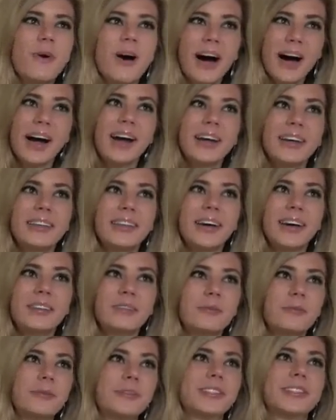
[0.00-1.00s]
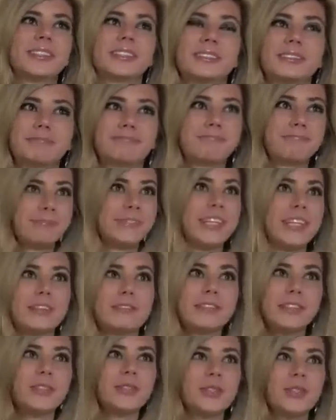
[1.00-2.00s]
why that was
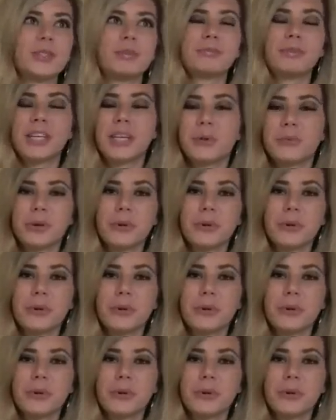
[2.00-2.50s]
given to me.